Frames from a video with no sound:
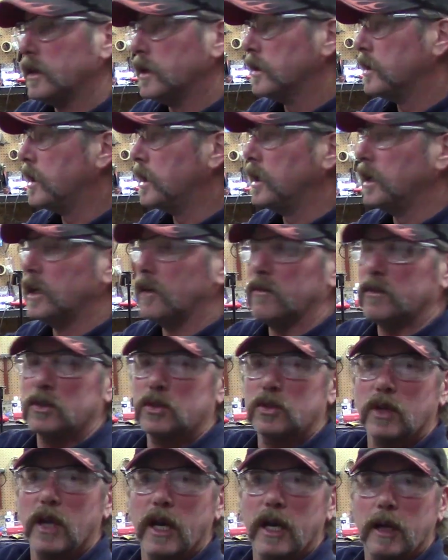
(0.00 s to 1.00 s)
They didn't even
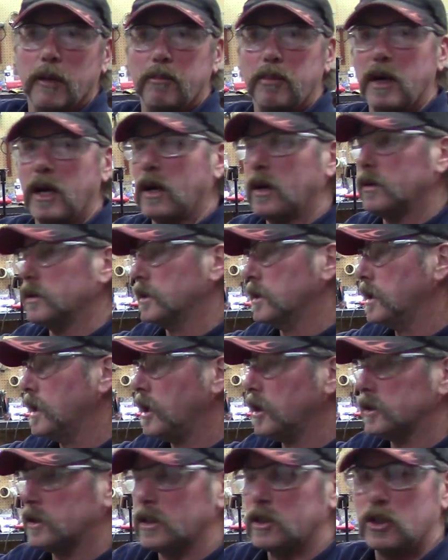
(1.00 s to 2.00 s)
try to pound it
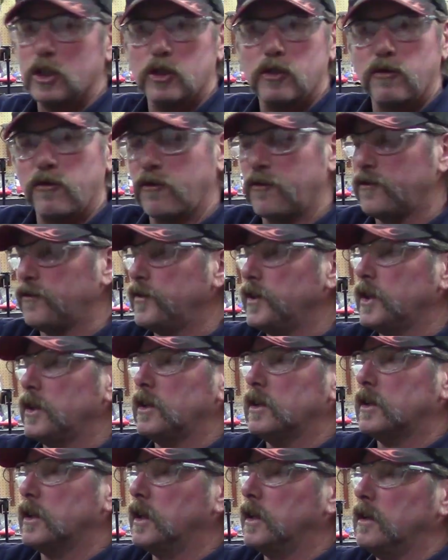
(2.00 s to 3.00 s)
out, they just
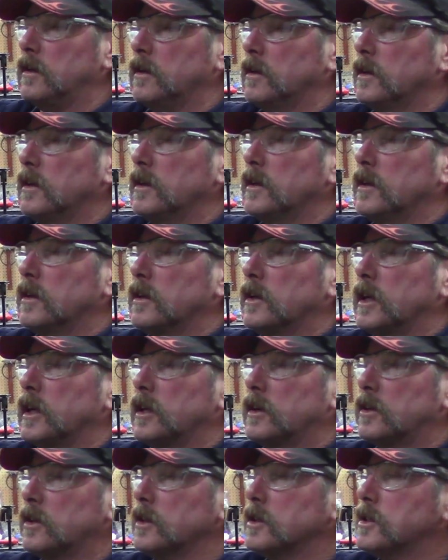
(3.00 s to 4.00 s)
filled it
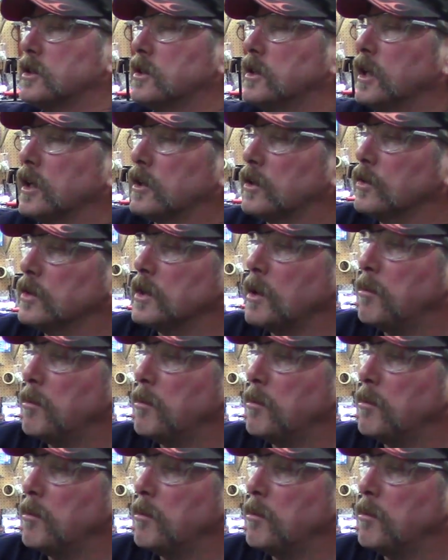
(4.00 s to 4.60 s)
like this thick. There was a